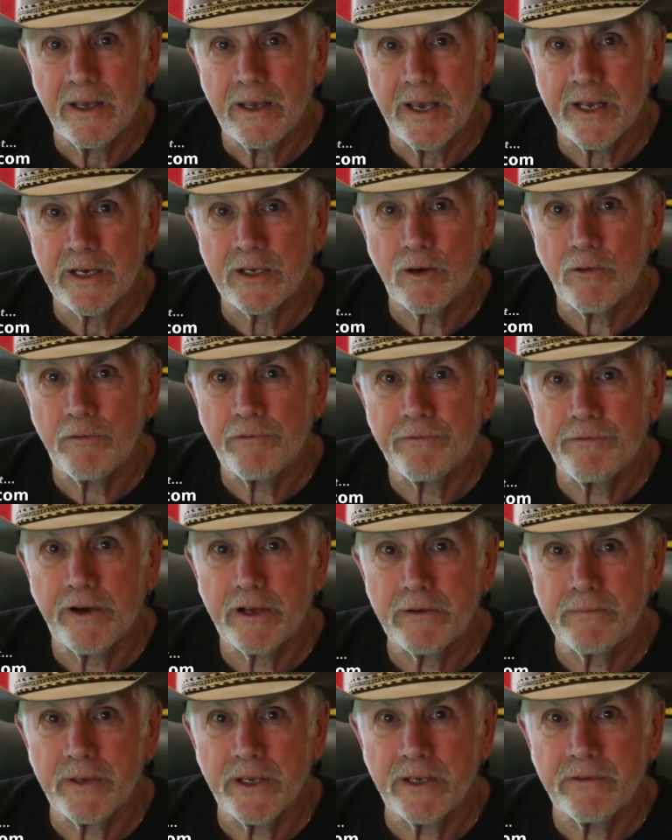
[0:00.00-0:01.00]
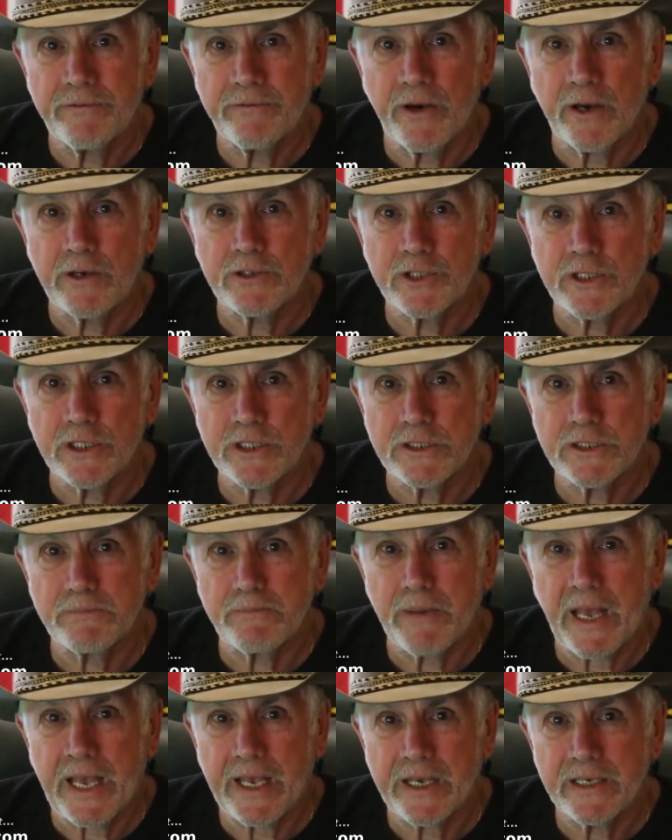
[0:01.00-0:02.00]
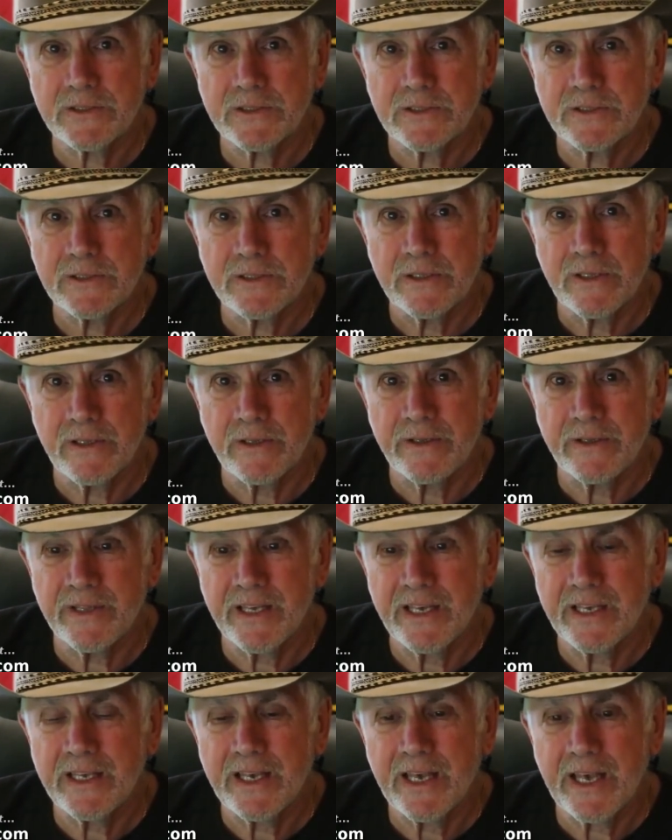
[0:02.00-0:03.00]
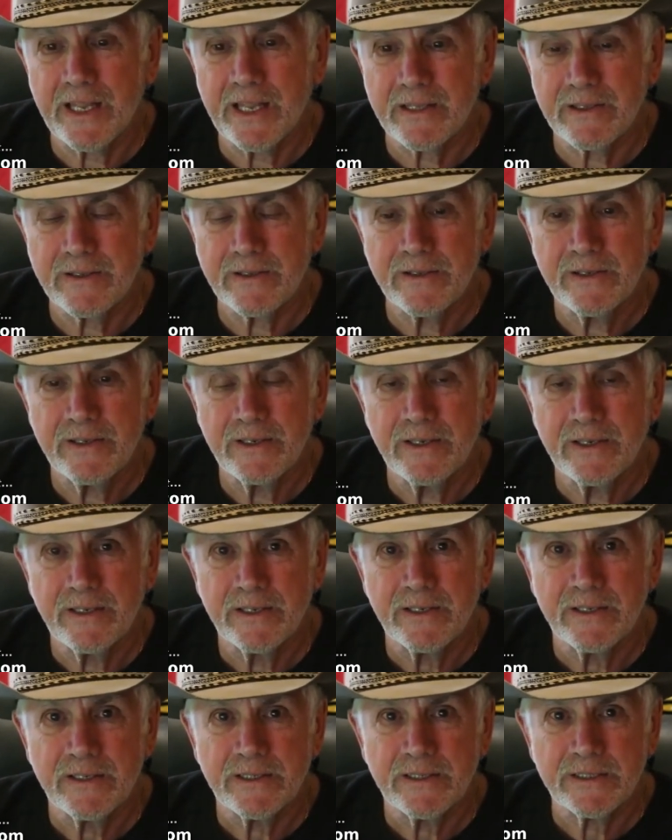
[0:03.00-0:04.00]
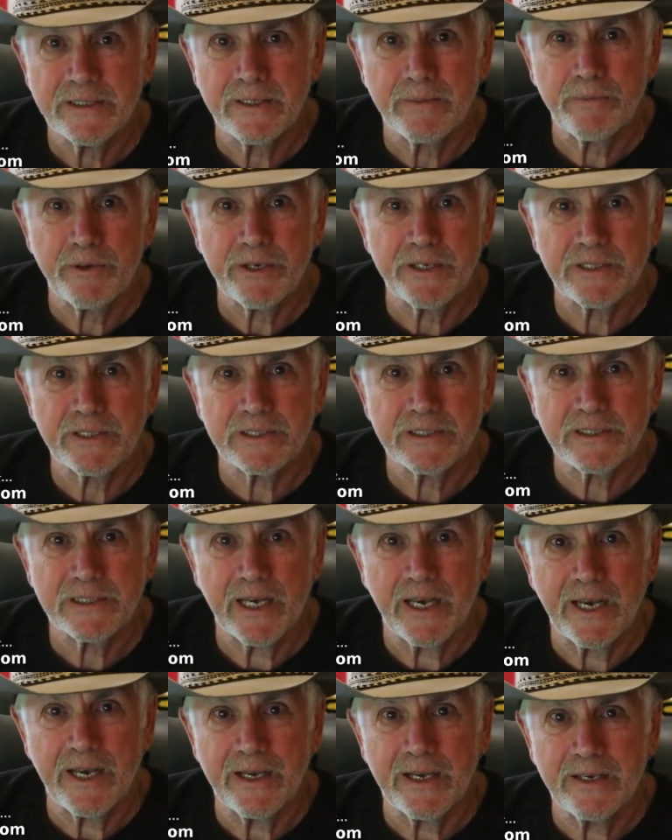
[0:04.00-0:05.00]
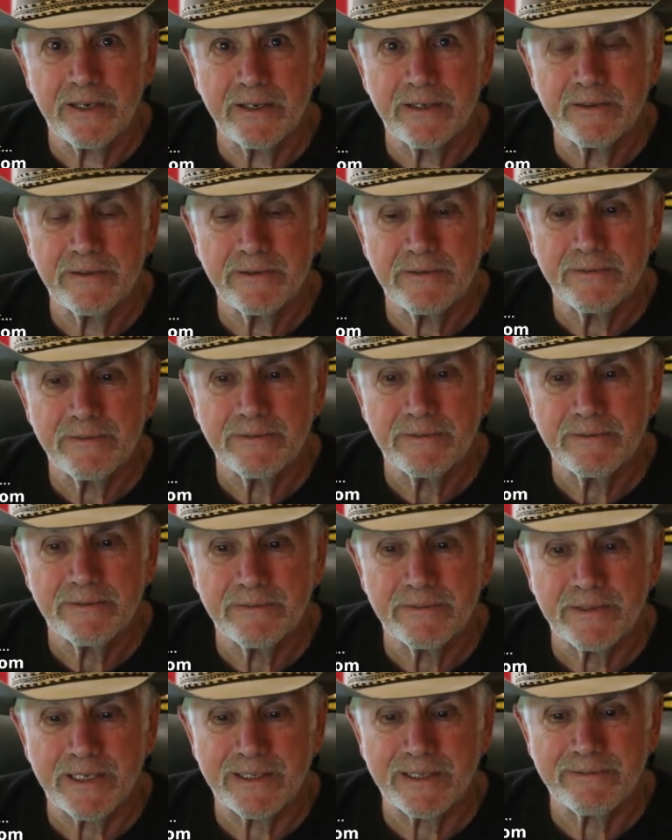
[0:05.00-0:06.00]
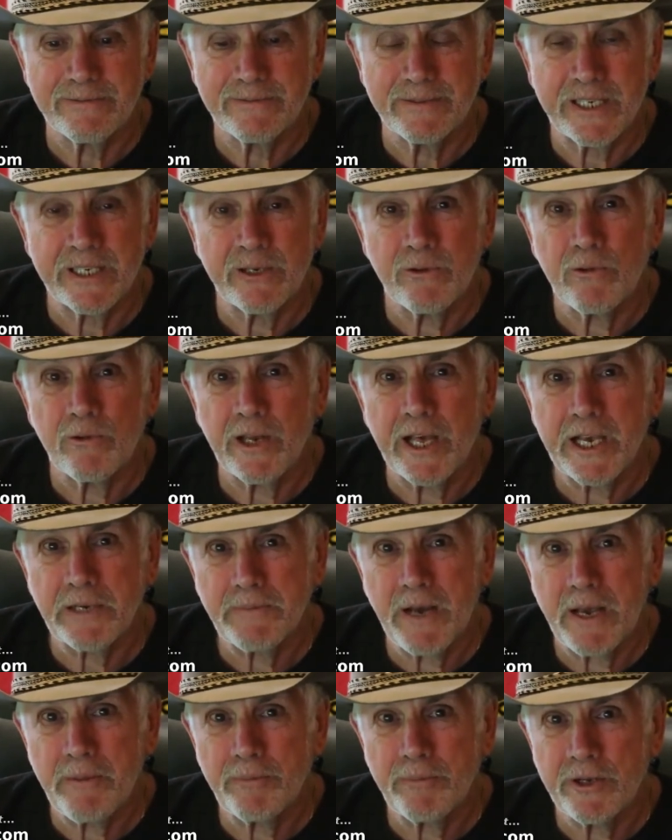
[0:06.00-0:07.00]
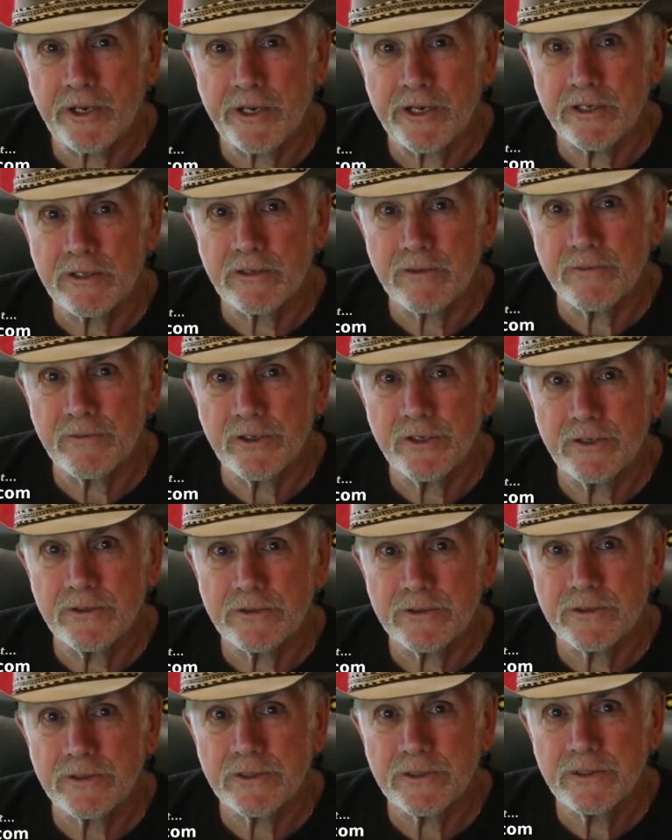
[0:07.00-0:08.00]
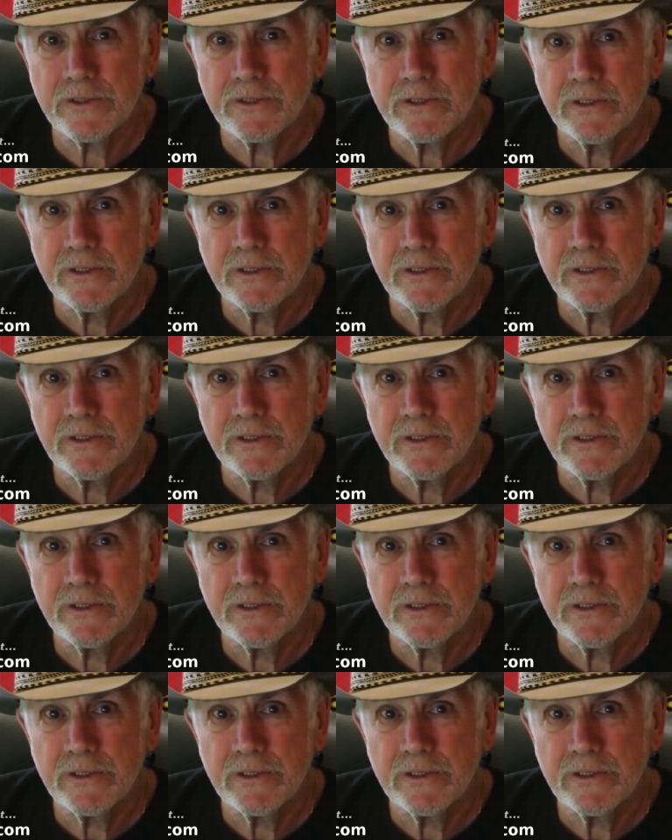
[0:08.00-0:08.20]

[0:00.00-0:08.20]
and GoFundMe function as banks. They can't simply decide that they don't like my political views.